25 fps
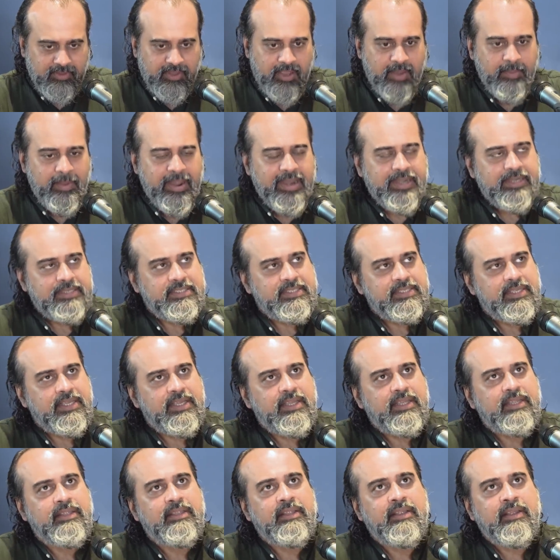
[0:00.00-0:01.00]
They might
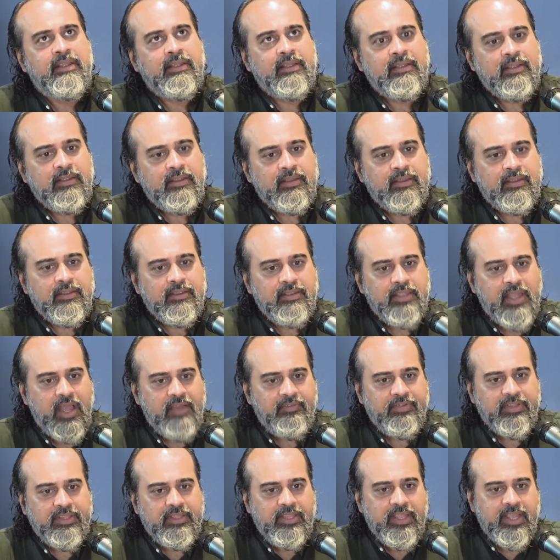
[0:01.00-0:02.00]
say,
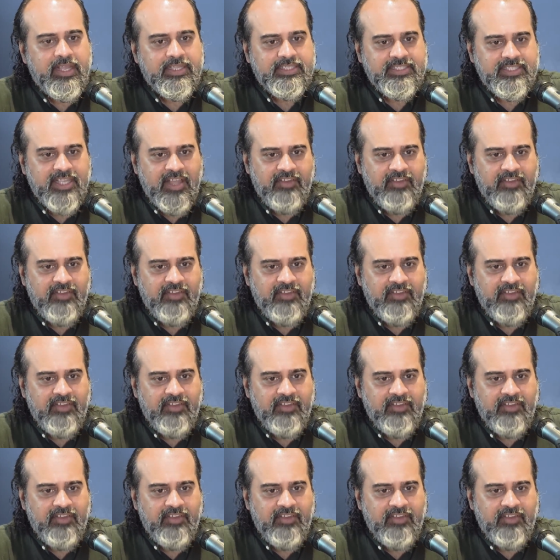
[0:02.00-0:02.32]
Ya Vidya